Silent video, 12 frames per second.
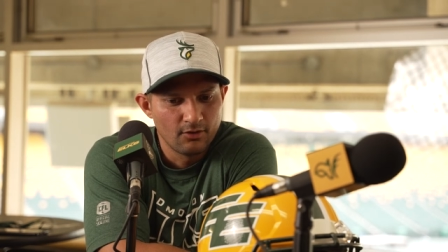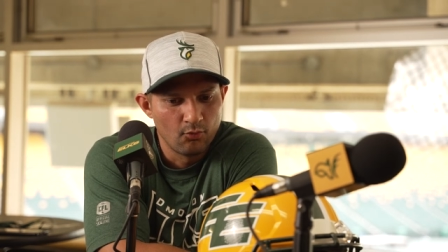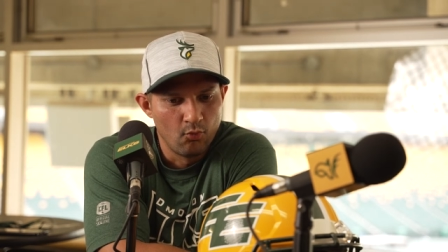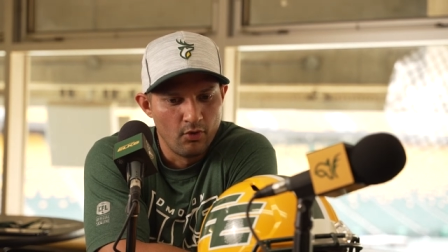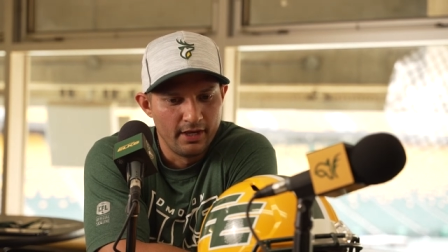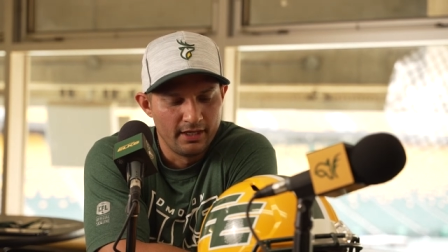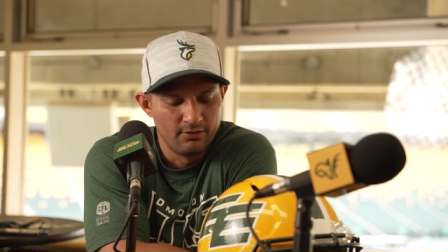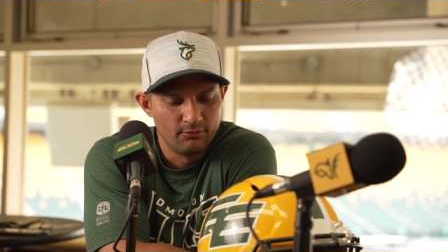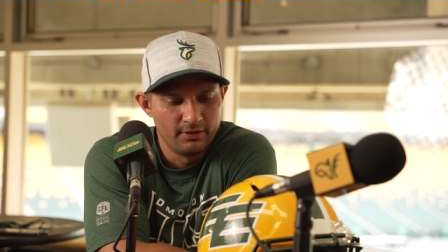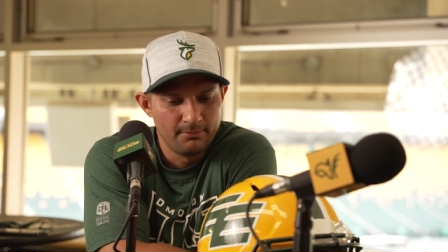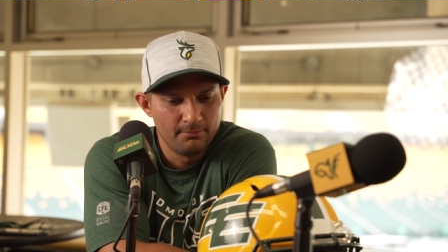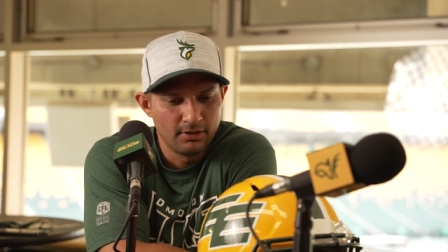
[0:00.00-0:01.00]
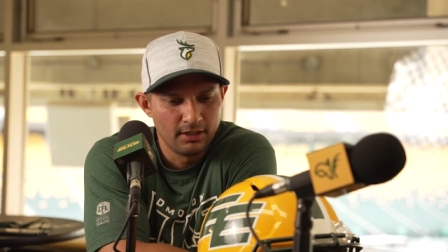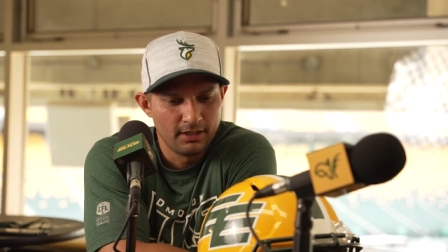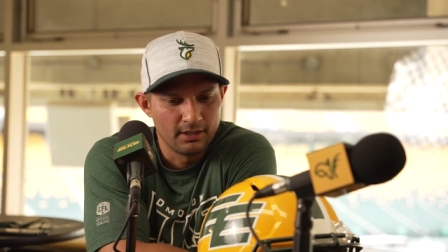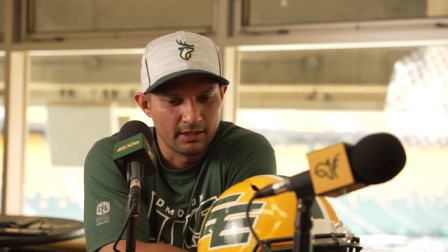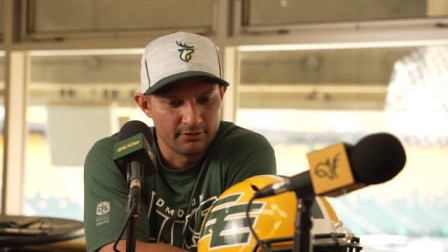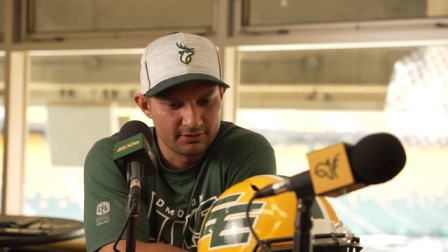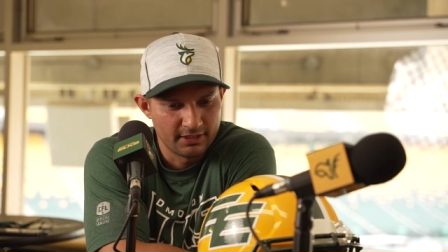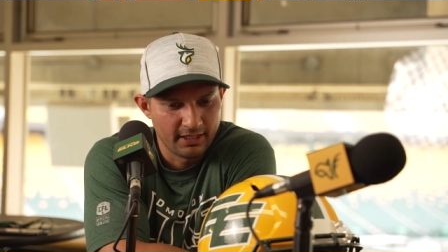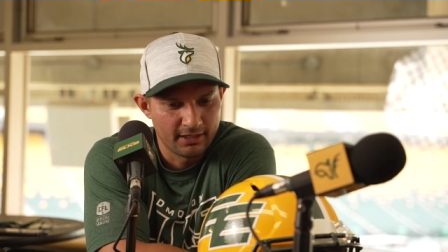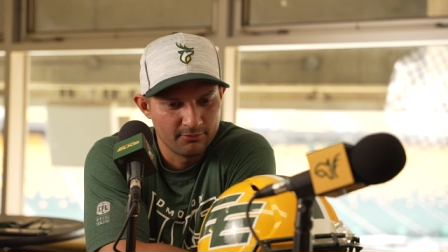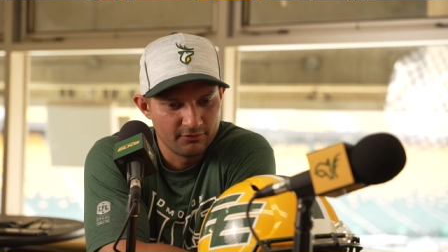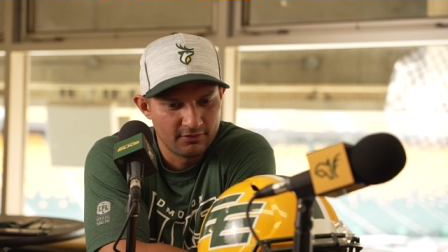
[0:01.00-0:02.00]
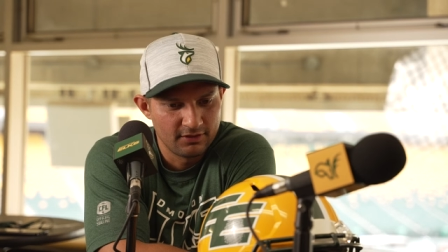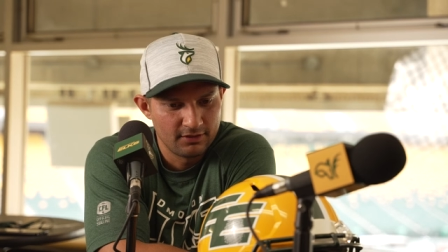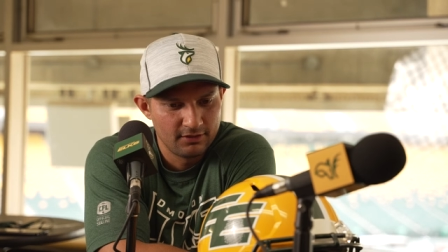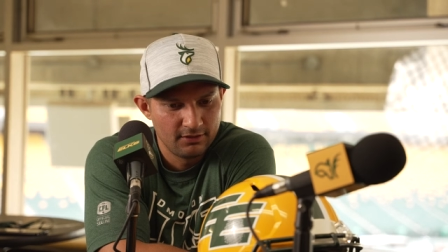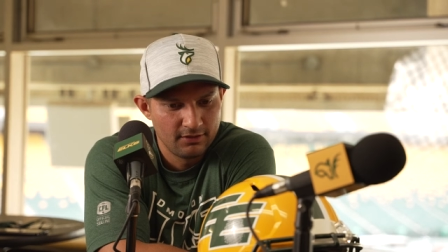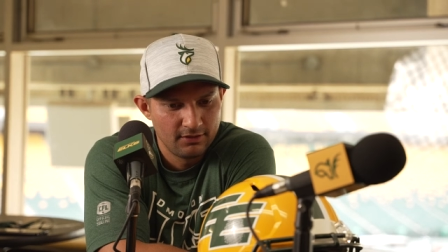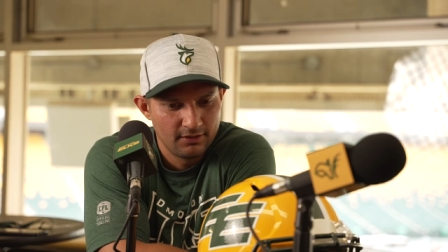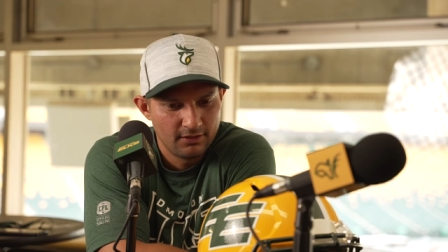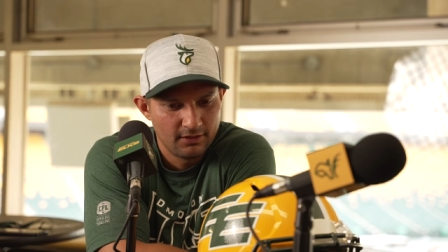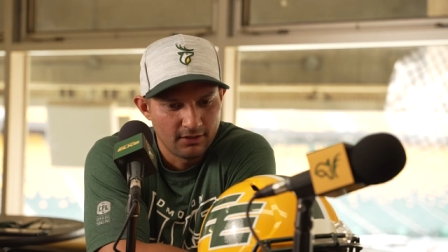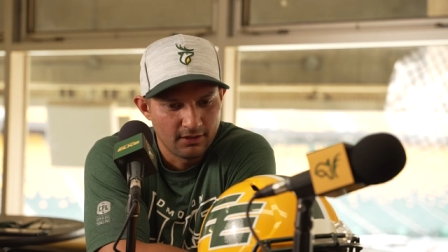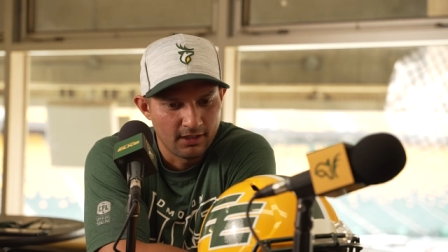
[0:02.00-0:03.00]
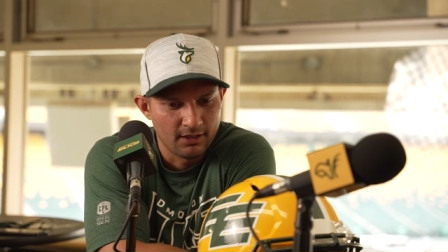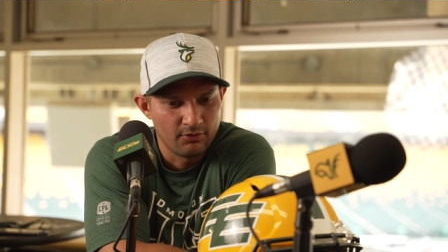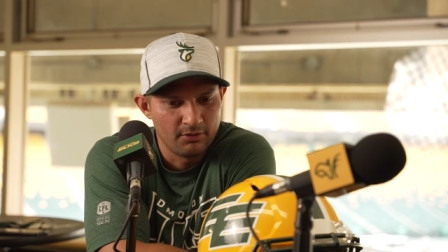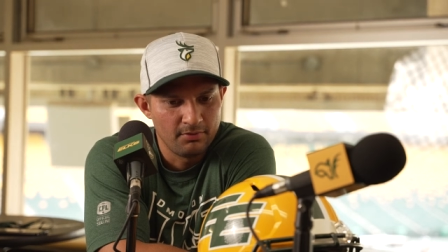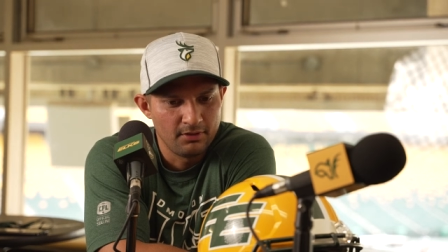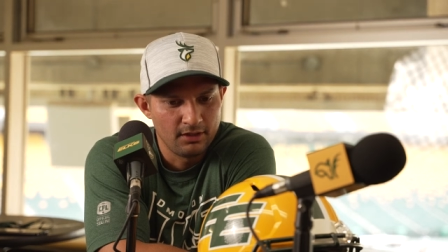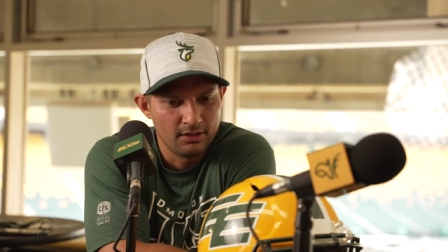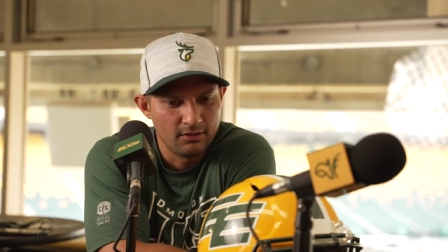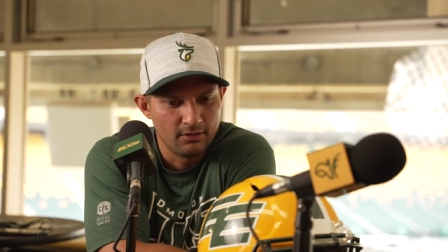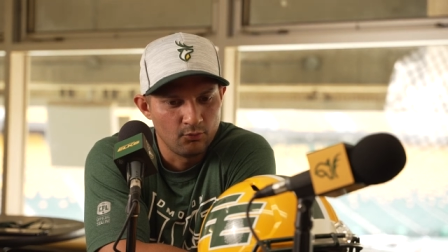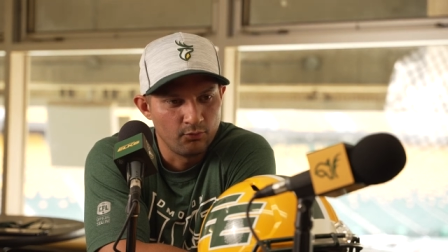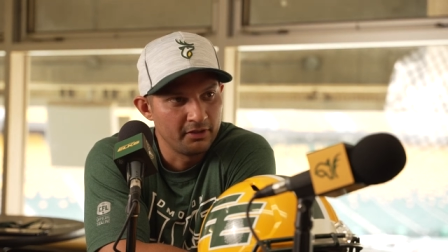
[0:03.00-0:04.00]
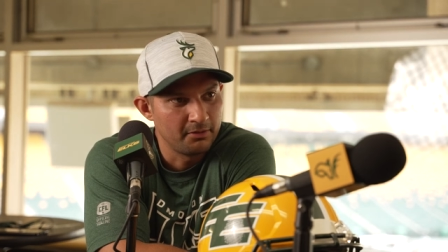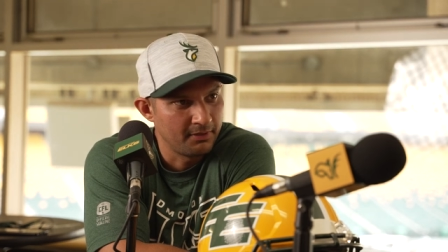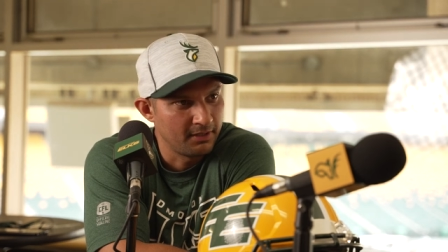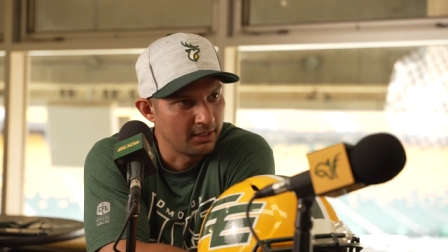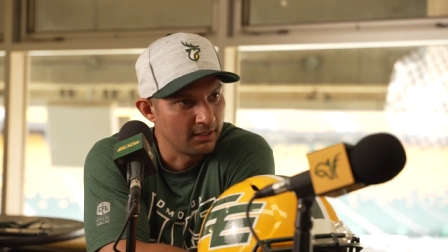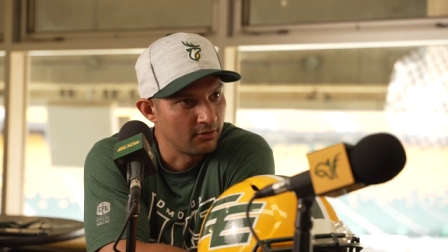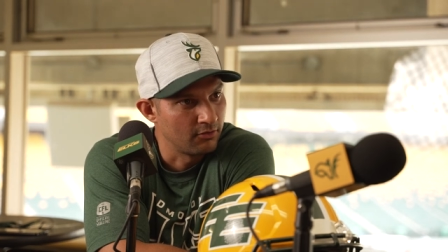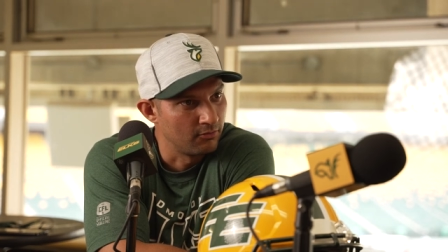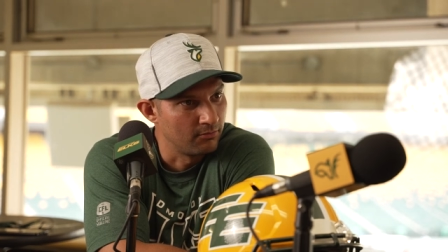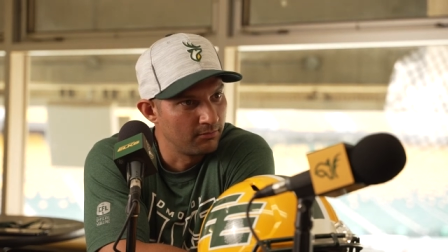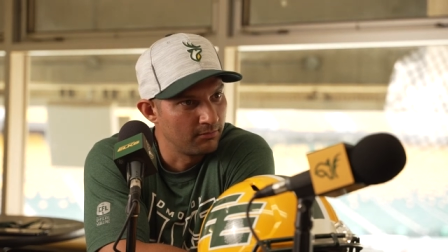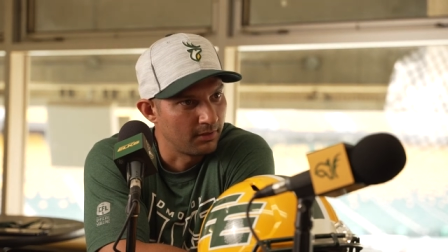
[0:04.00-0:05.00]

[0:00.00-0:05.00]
when I was in Hamilton, and we beat Winnipeg at home.